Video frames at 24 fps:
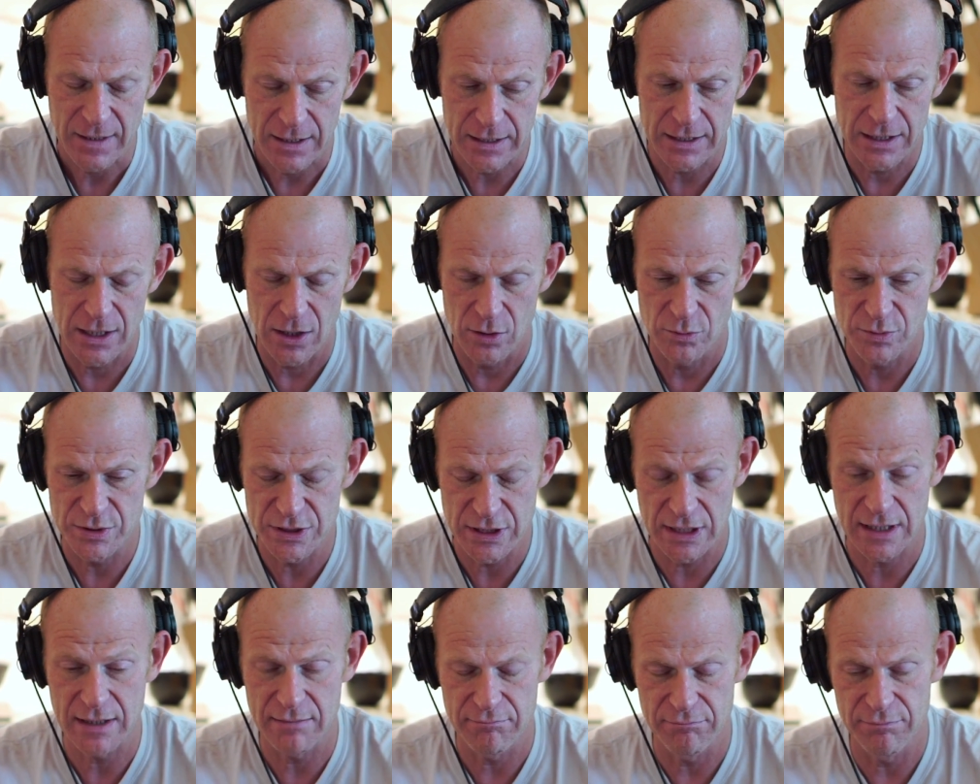
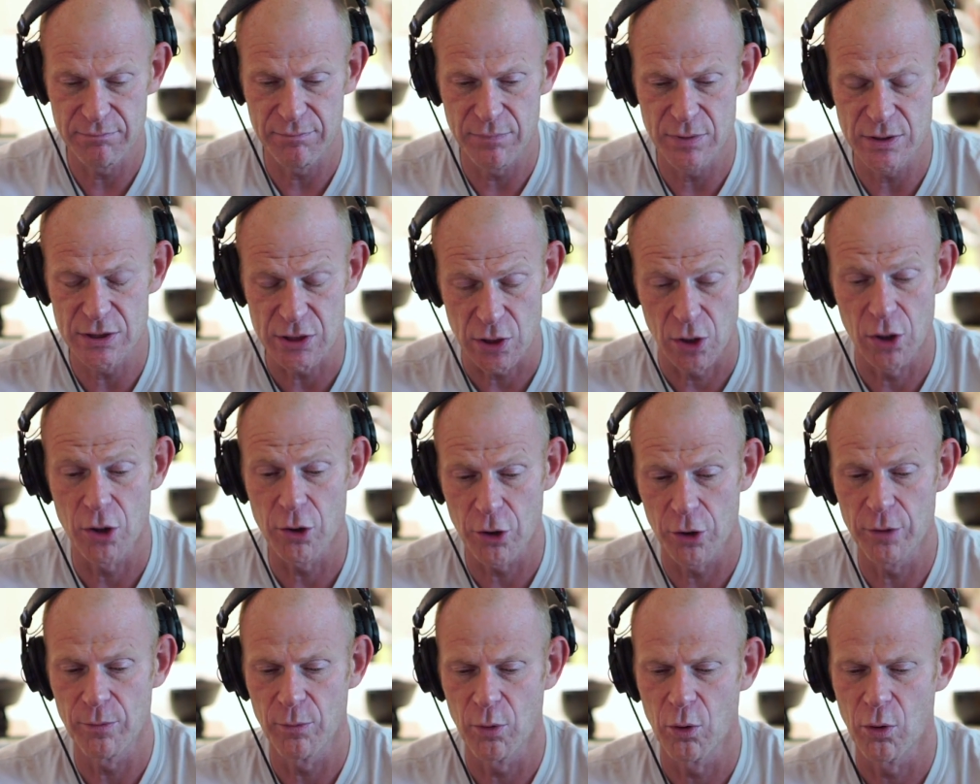to
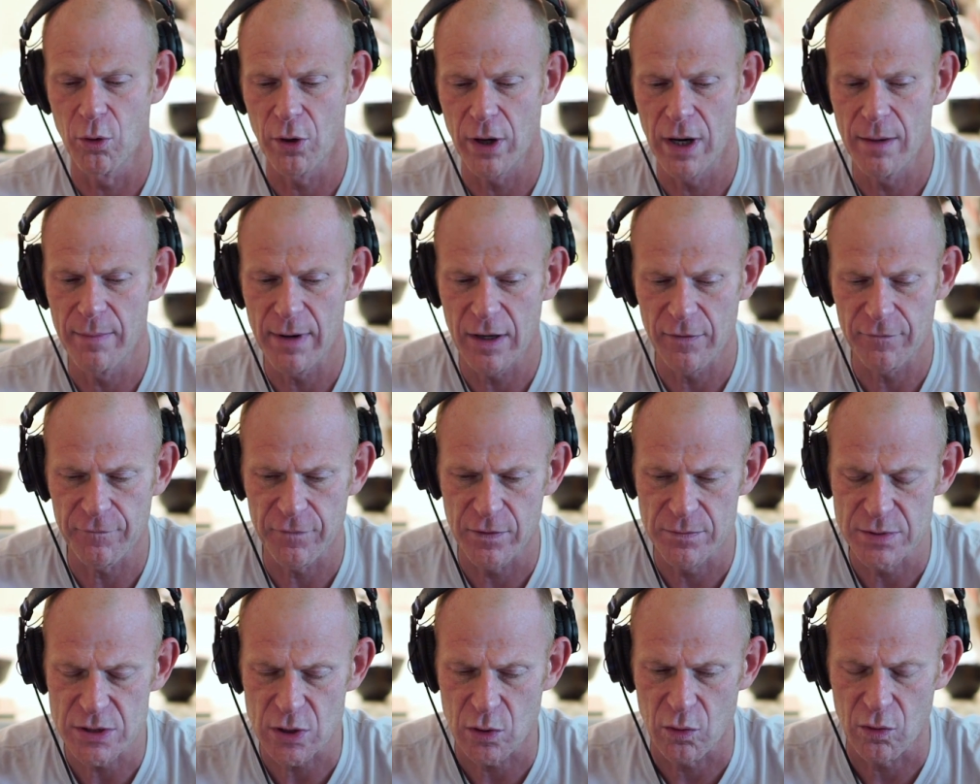learn more about
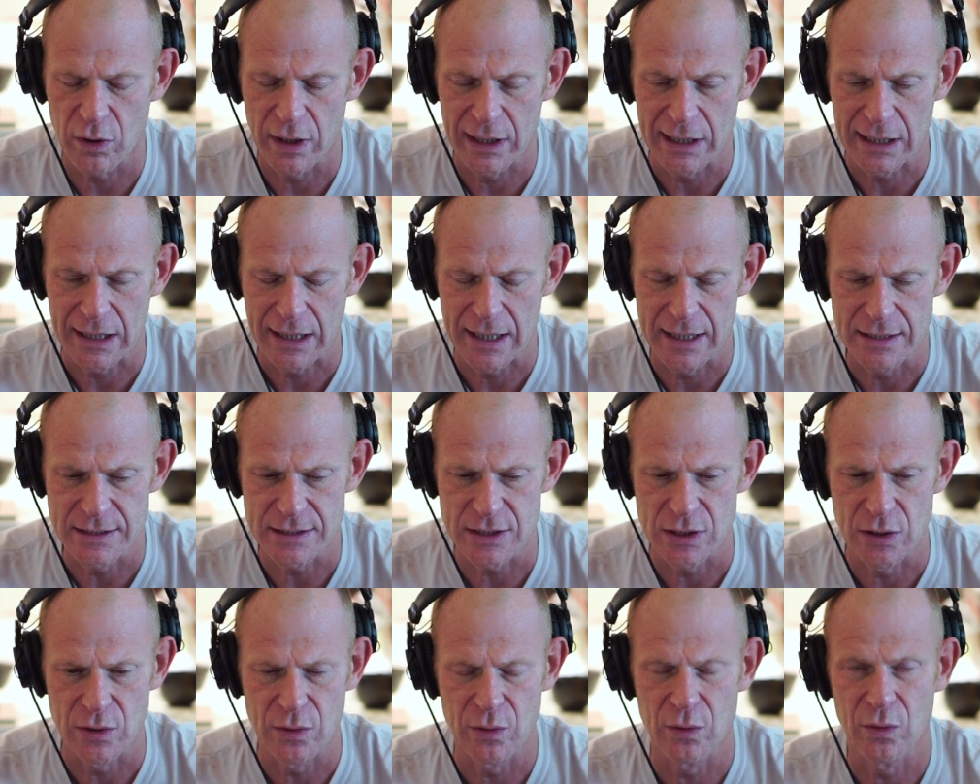film scoring and
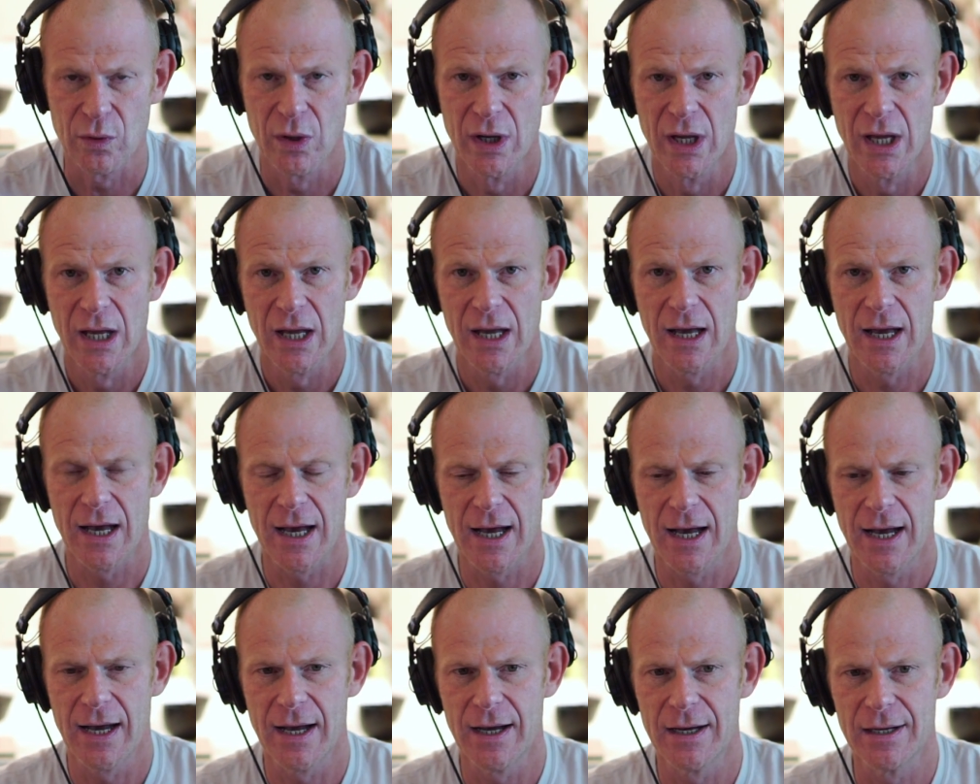to
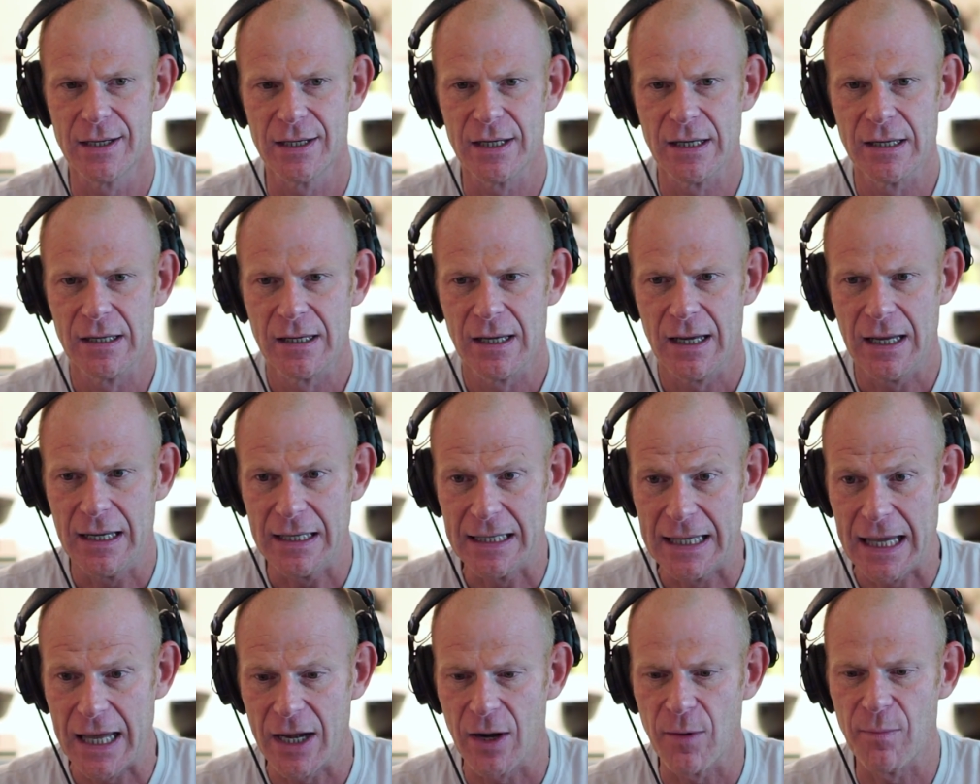
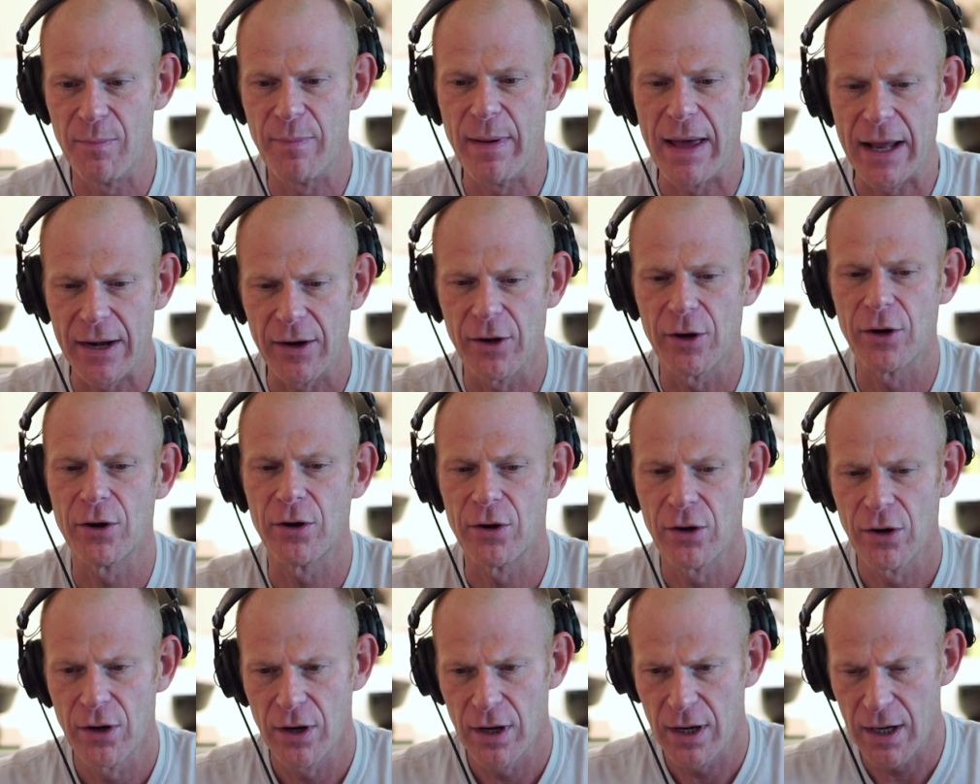get a
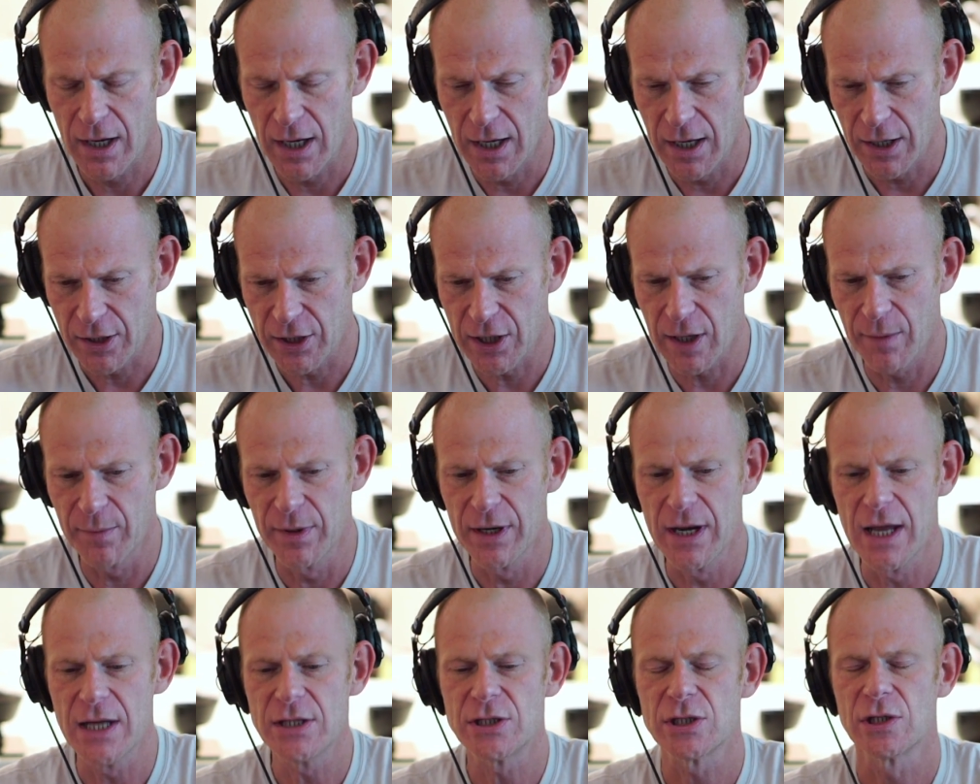better
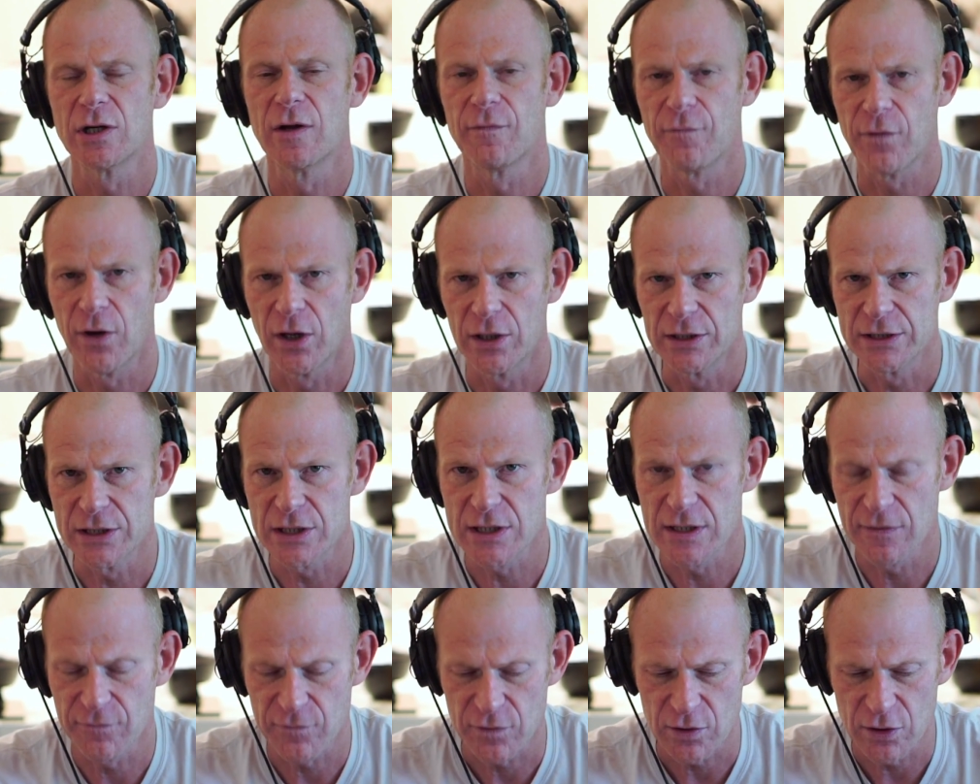combination of all these
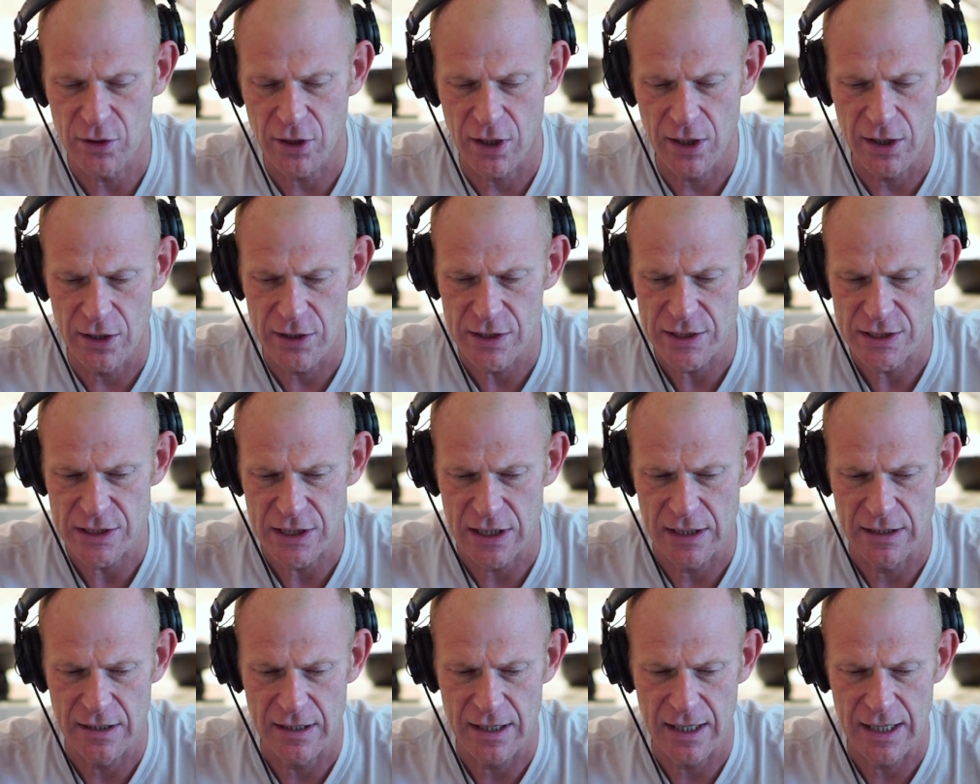different colors
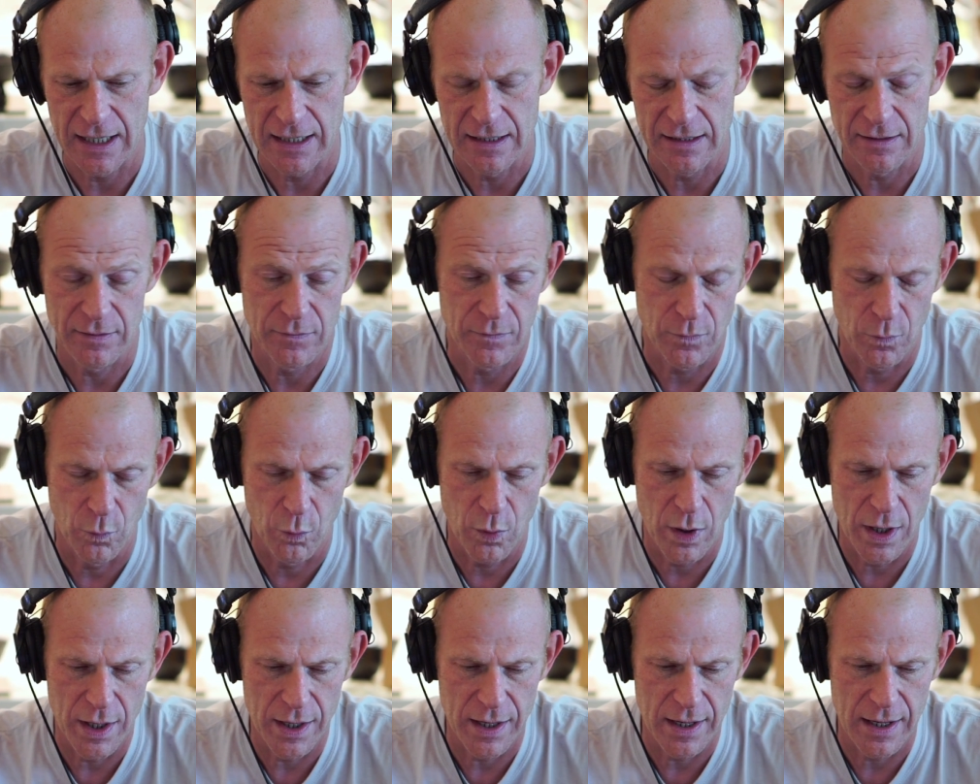in
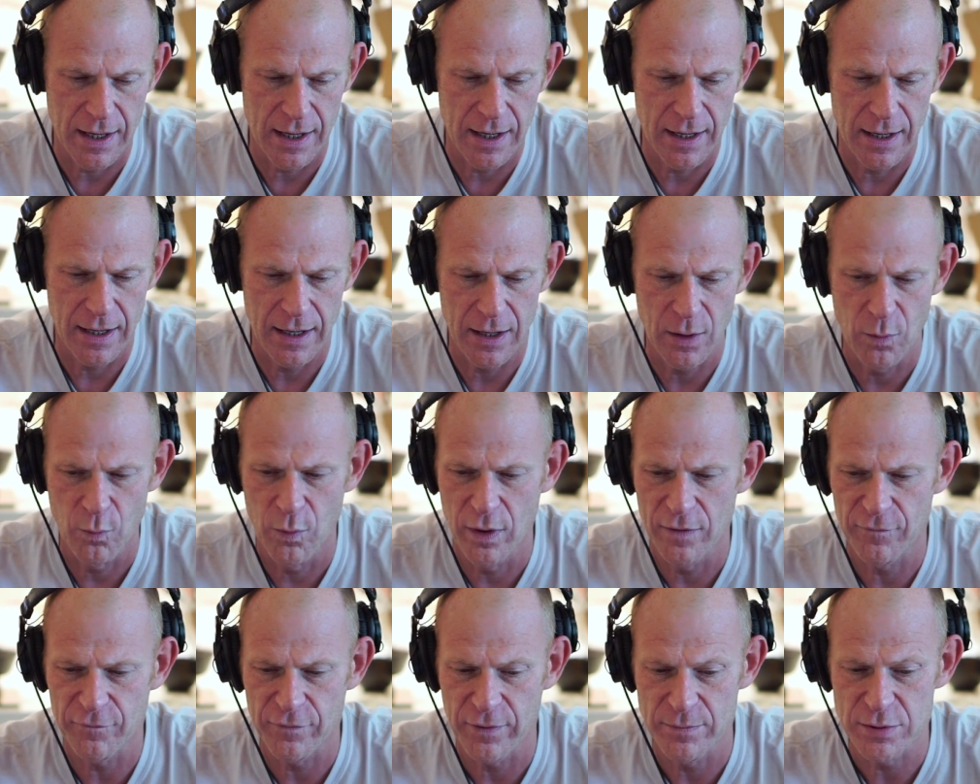
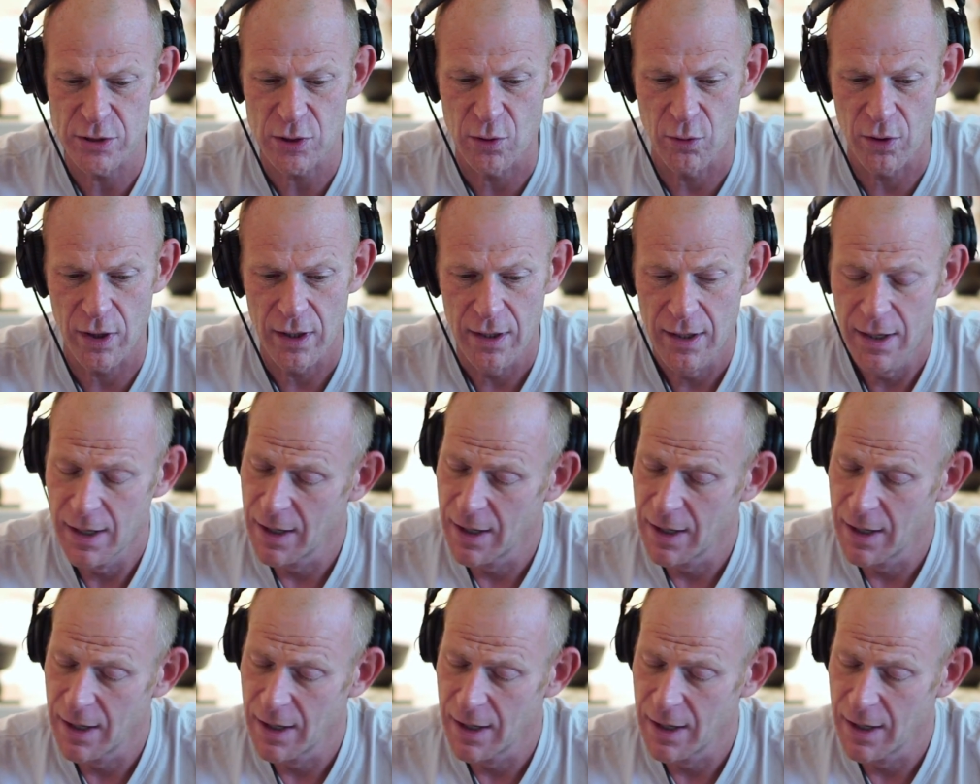one film score.